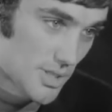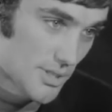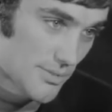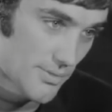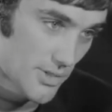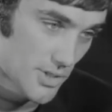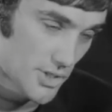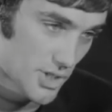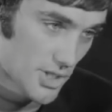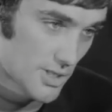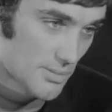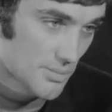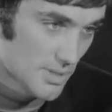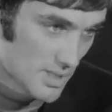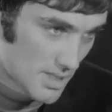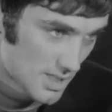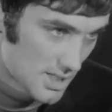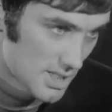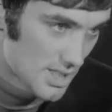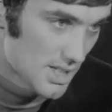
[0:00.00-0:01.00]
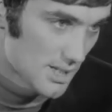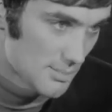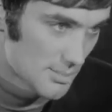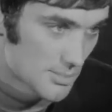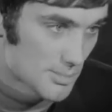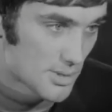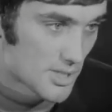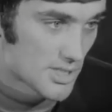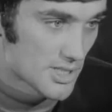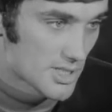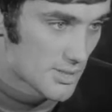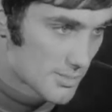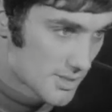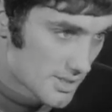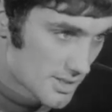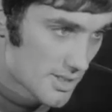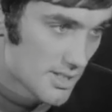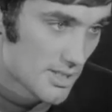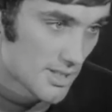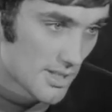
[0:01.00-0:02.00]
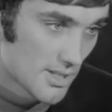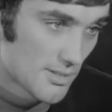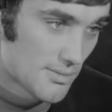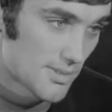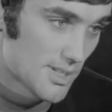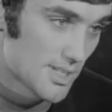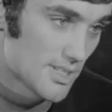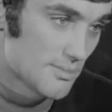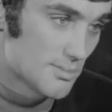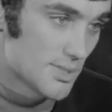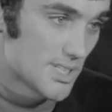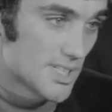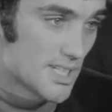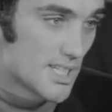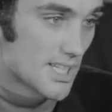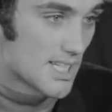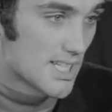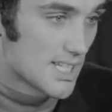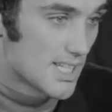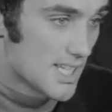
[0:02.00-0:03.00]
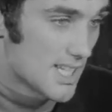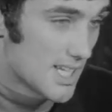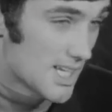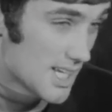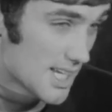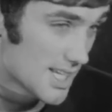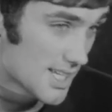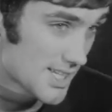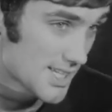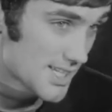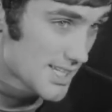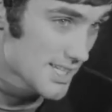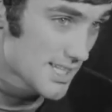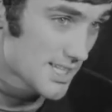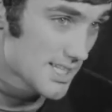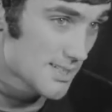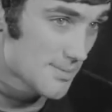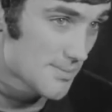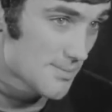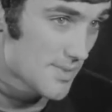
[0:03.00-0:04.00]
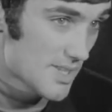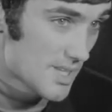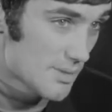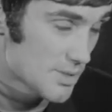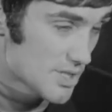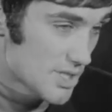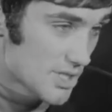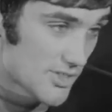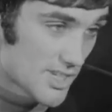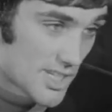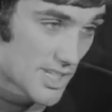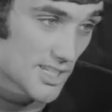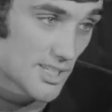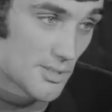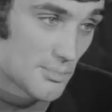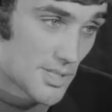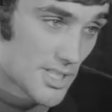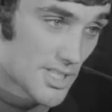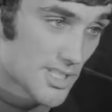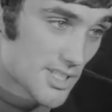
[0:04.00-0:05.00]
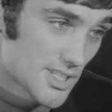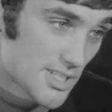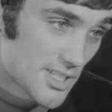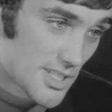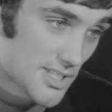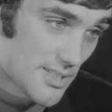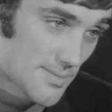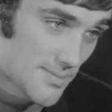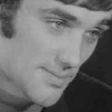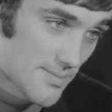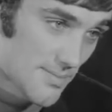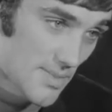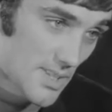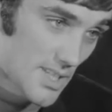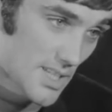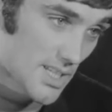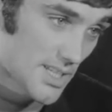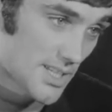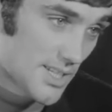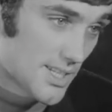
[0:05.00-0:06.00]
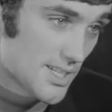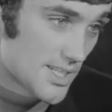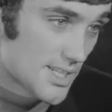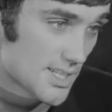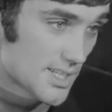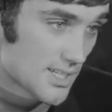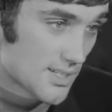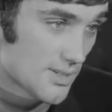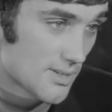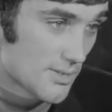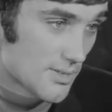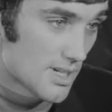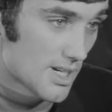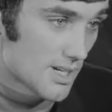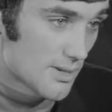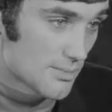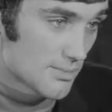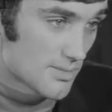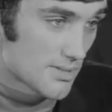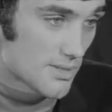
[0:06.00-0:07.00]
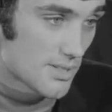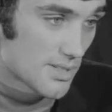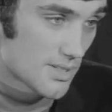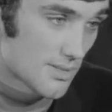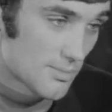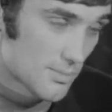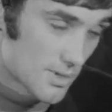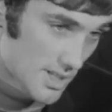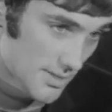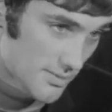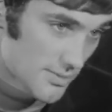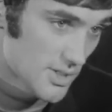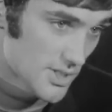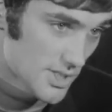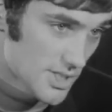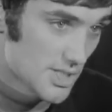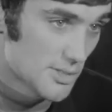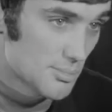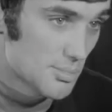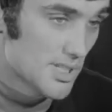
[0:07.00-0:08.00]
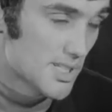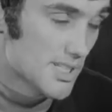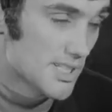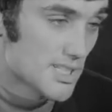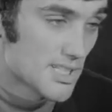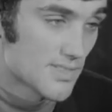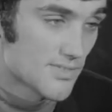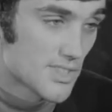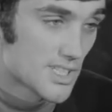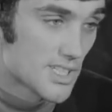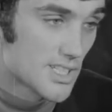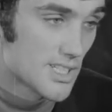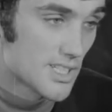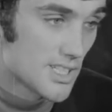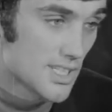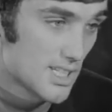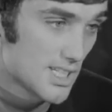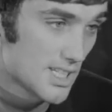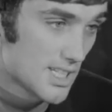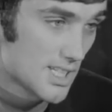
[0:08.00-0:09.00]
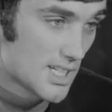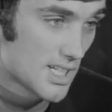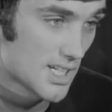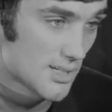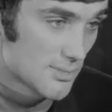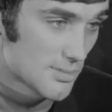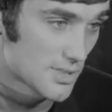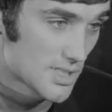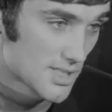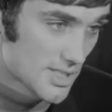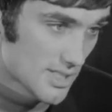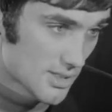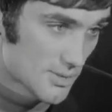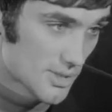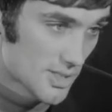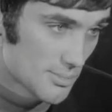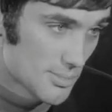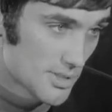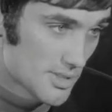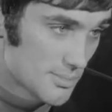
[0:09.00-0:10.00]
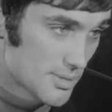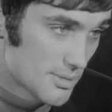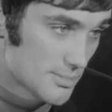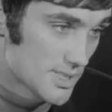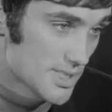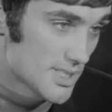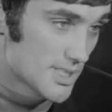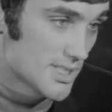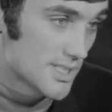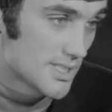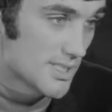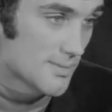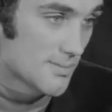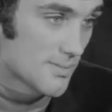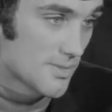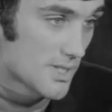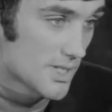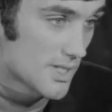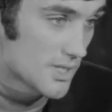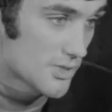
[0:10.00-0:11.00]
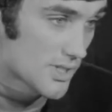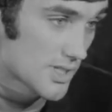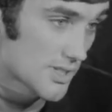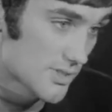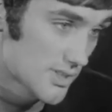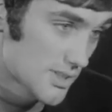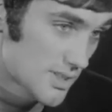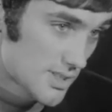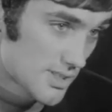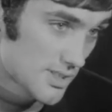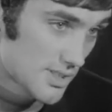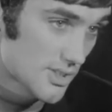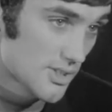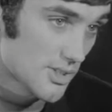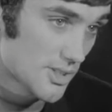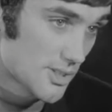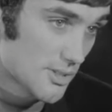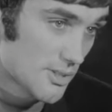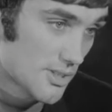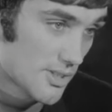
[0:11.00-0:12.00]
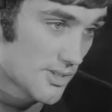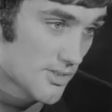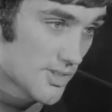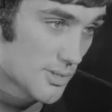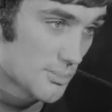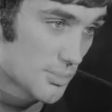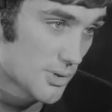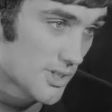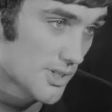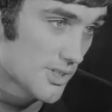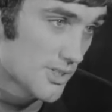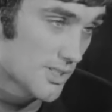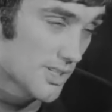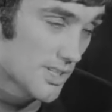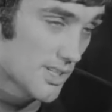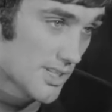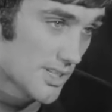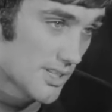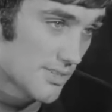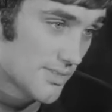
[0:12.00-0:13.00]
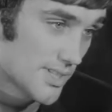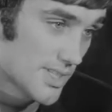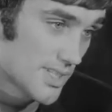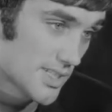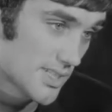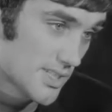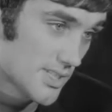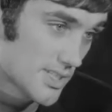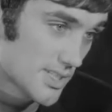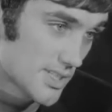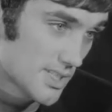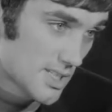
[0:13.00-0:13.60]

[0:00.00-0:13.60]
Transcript: The first shop, I'm in partnership with a friend of mine, and he was already in the business, and when I first started playing at 17, I was getting quite a bit of publicity. So I thought, you know, Tom put it to an advantage.